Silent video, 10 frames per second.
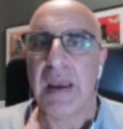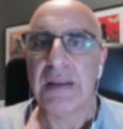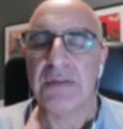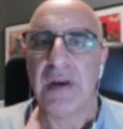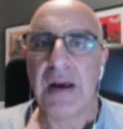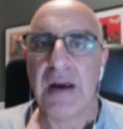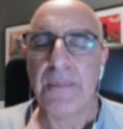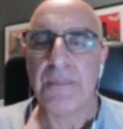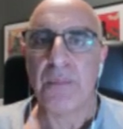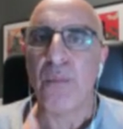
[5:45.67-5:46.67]
And
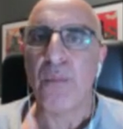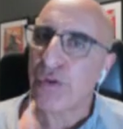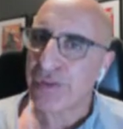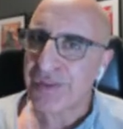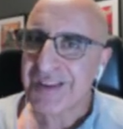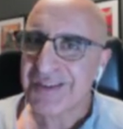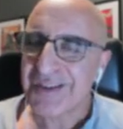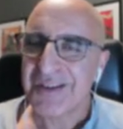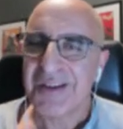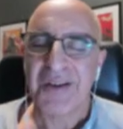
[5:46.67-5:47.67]
uh, more than
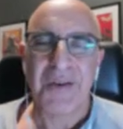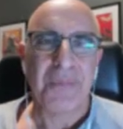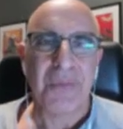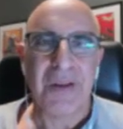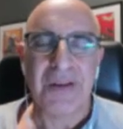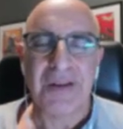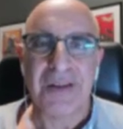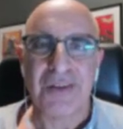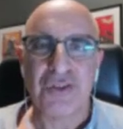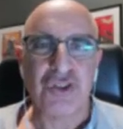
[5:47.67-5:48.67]
that,
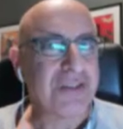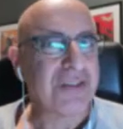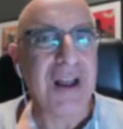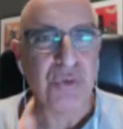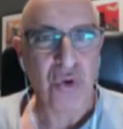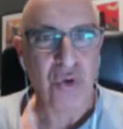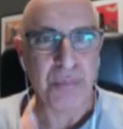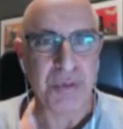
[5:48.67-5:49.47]
shut down your